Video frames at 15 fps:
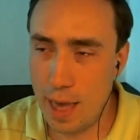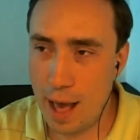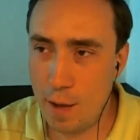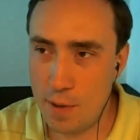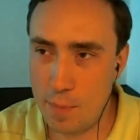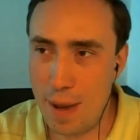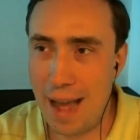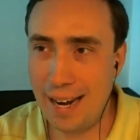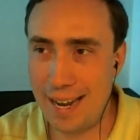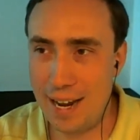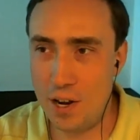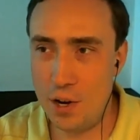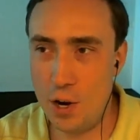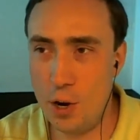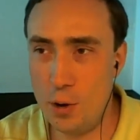how the
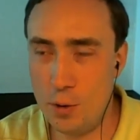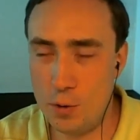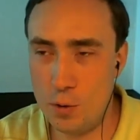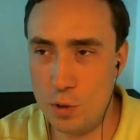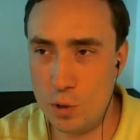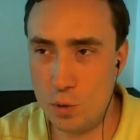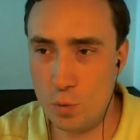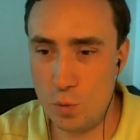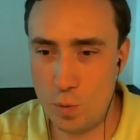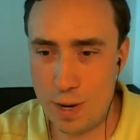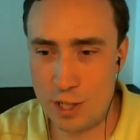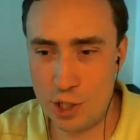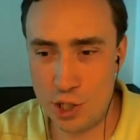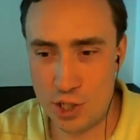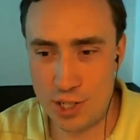backend knows
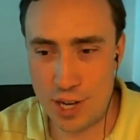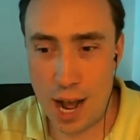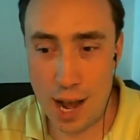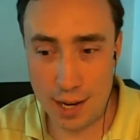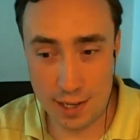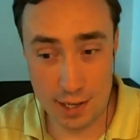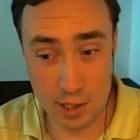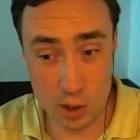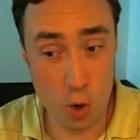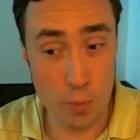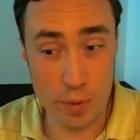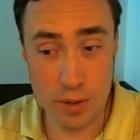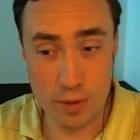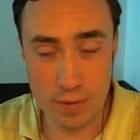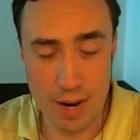which doc is
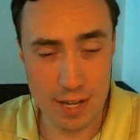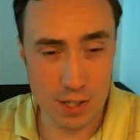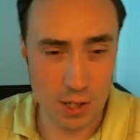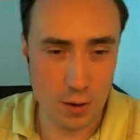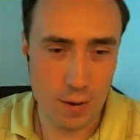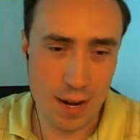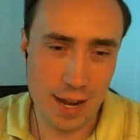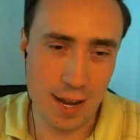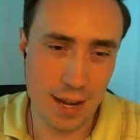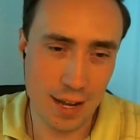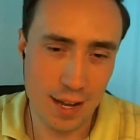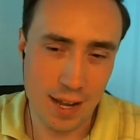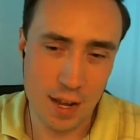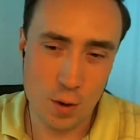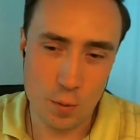open, right? So uh,
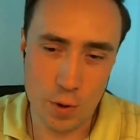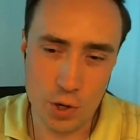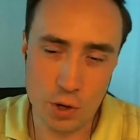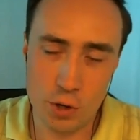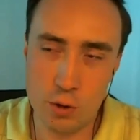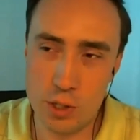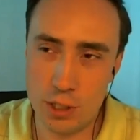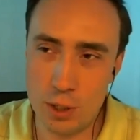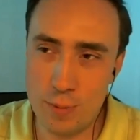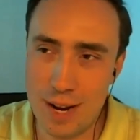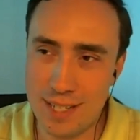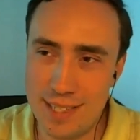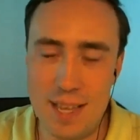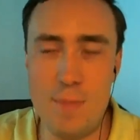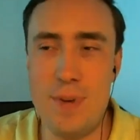when you're using the
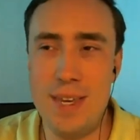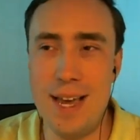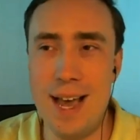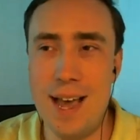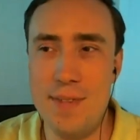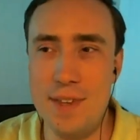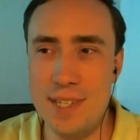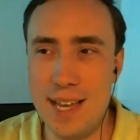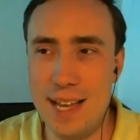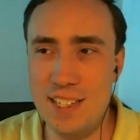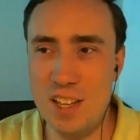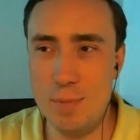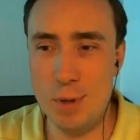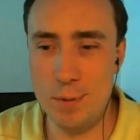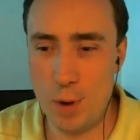REST A P I, this
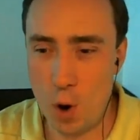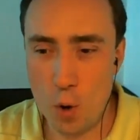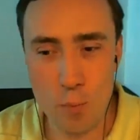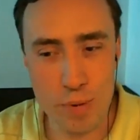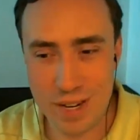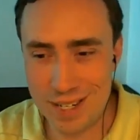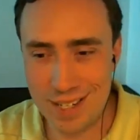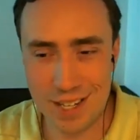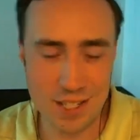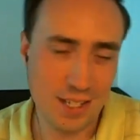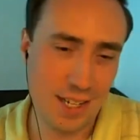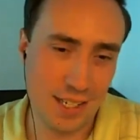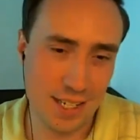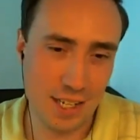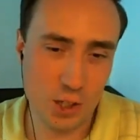concept of open doesn't
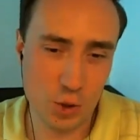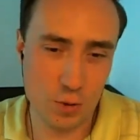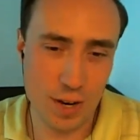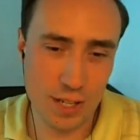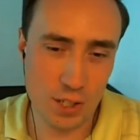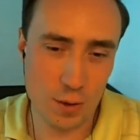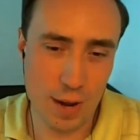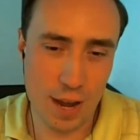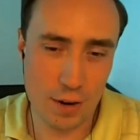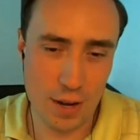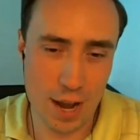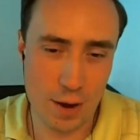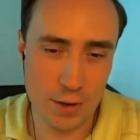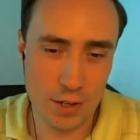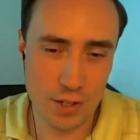exist, right? So how
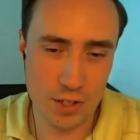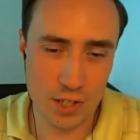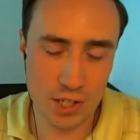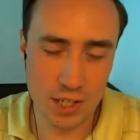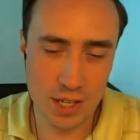how does